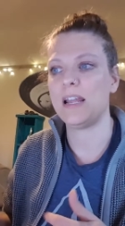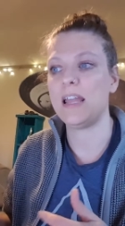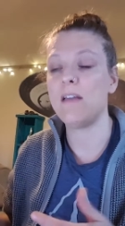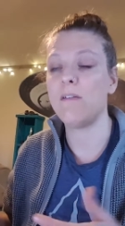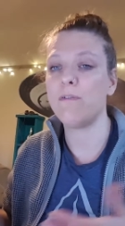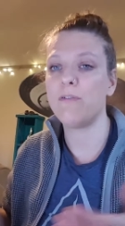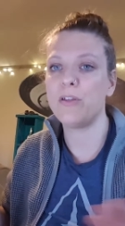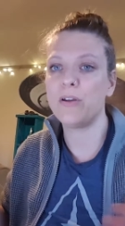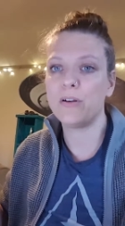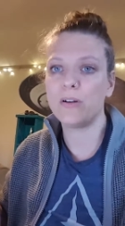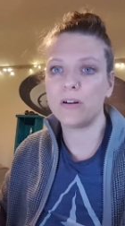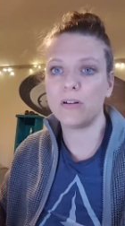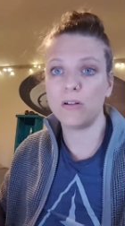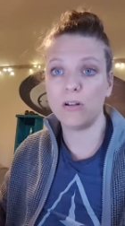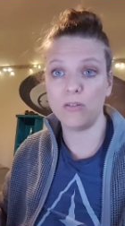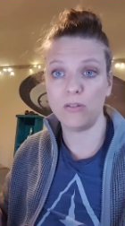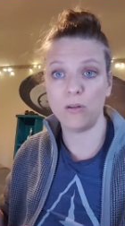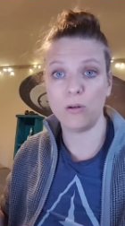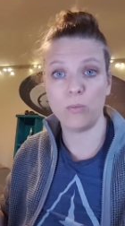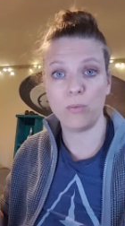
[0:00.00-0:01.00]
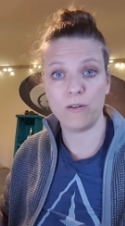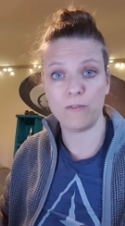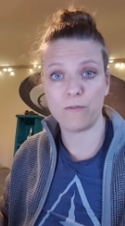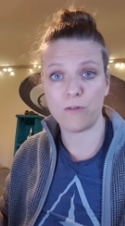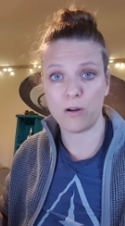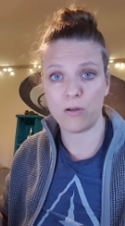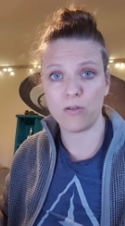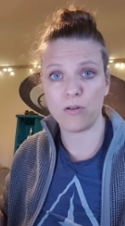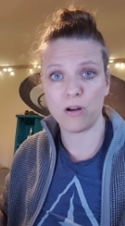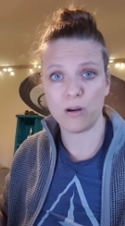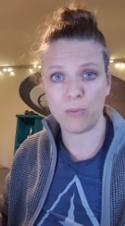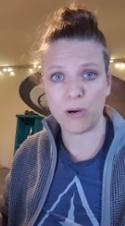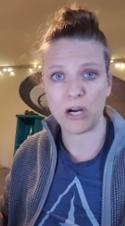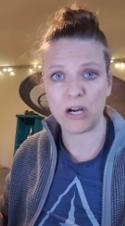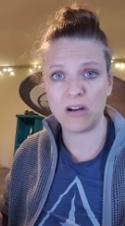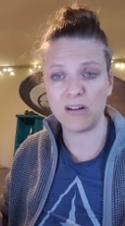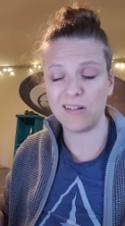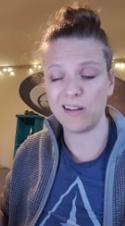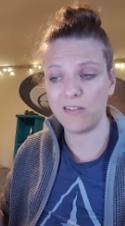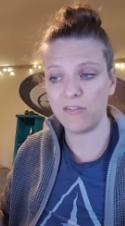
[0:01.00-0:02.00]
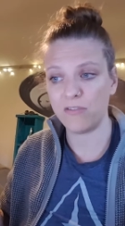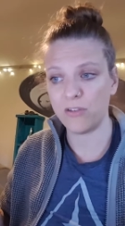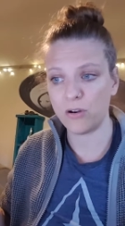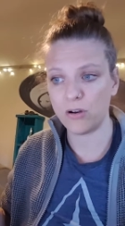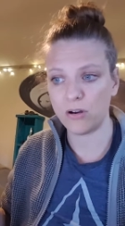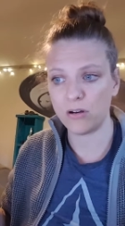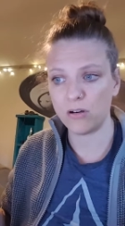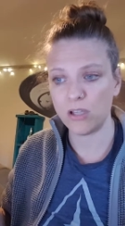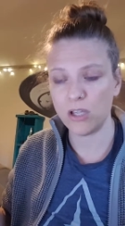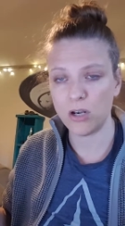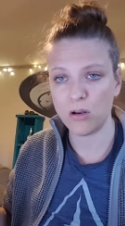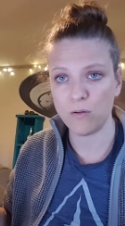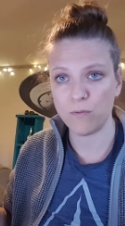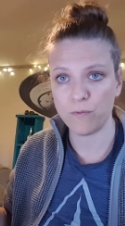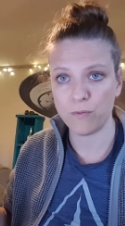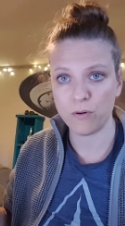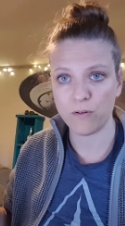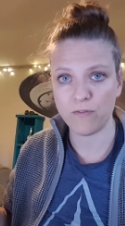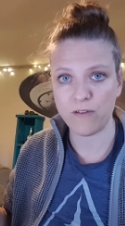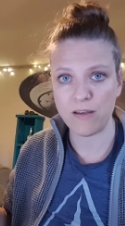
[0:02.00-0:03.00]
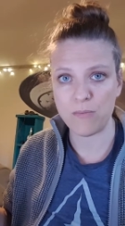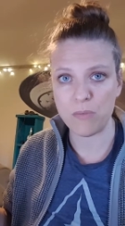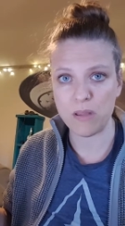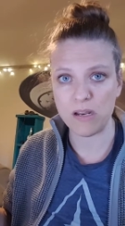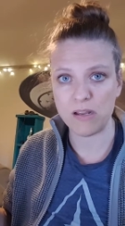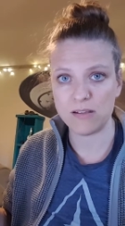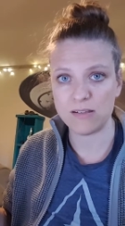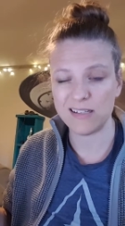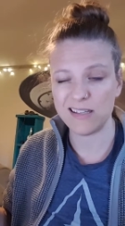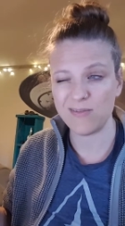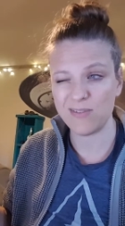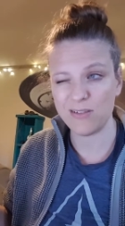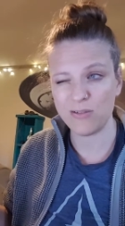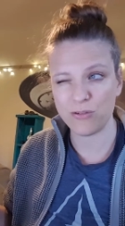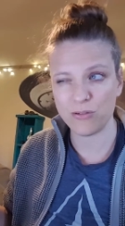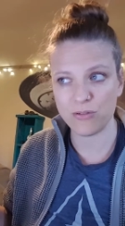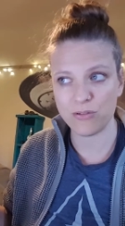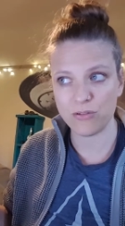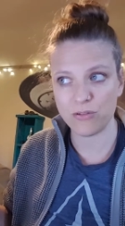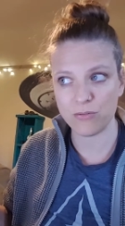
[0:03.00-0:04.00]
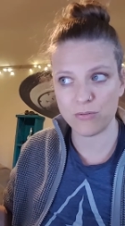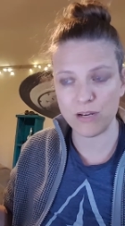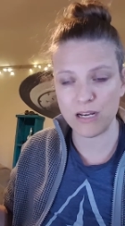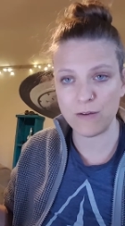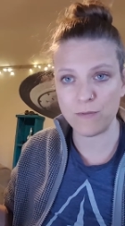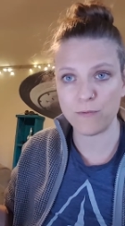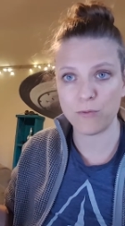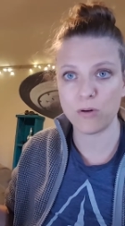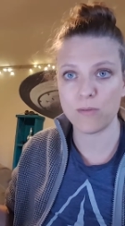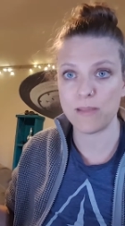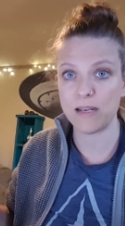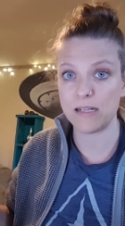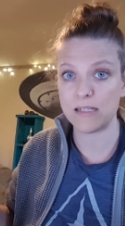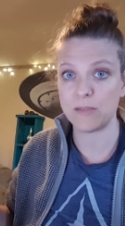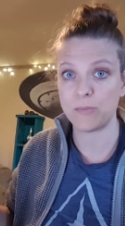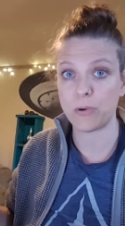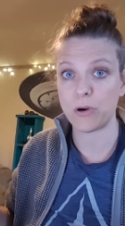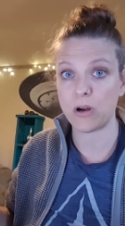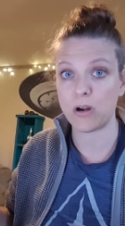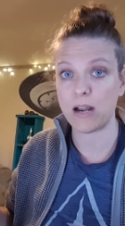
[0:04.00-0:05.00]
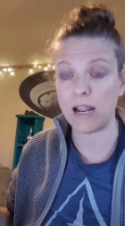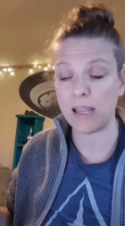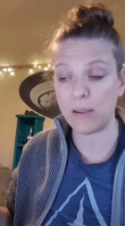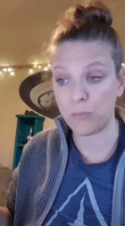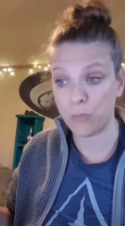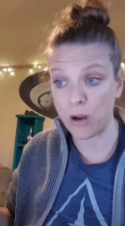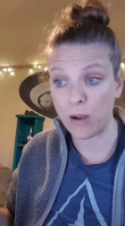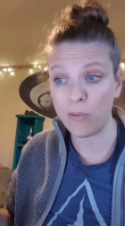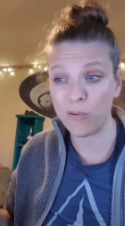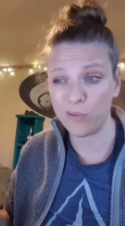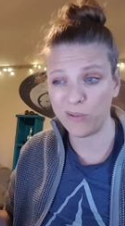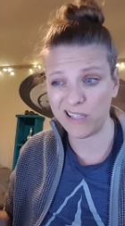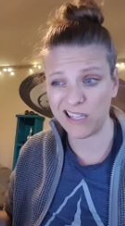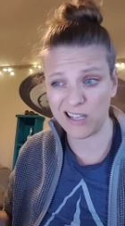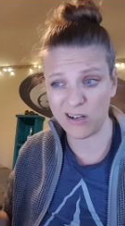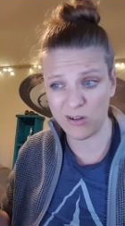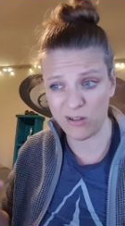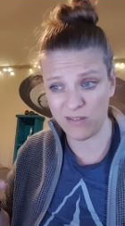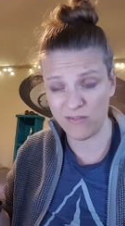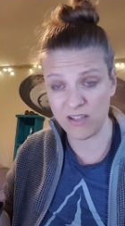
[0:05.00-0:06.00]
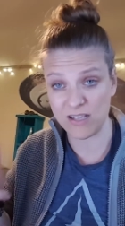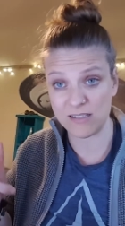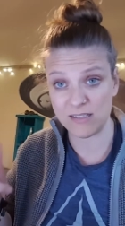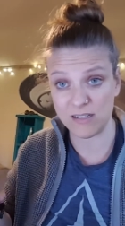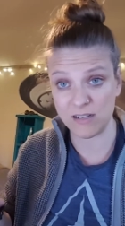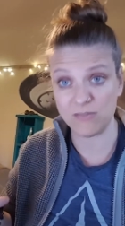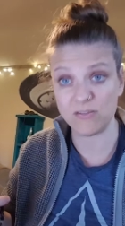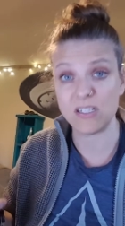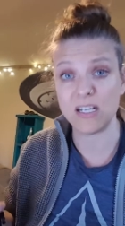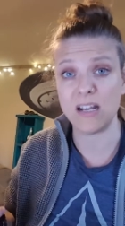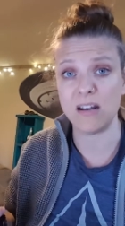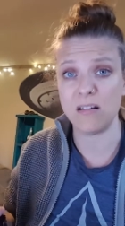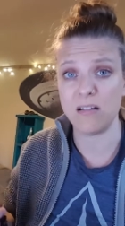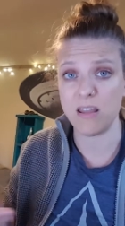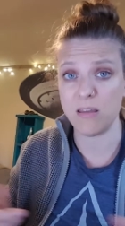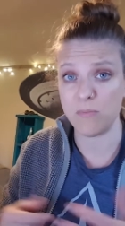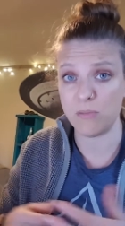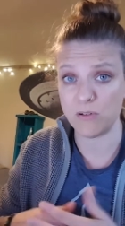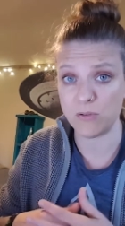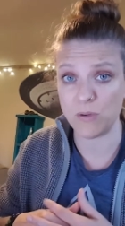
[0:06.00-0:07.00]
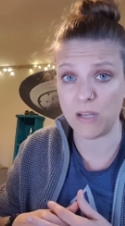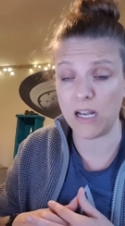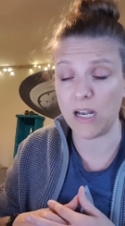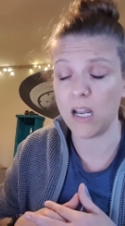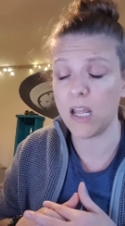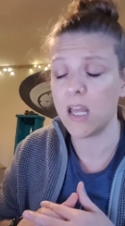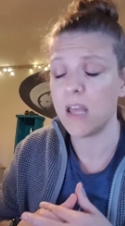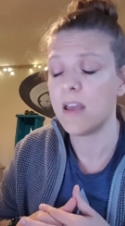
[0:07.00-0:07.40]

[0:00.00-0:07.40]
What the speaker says: If they're a little bit farther apart, if they're, 4 or 5 minutes, even 3 to 4 minutes apart, I can probably get all of that stuff done in between.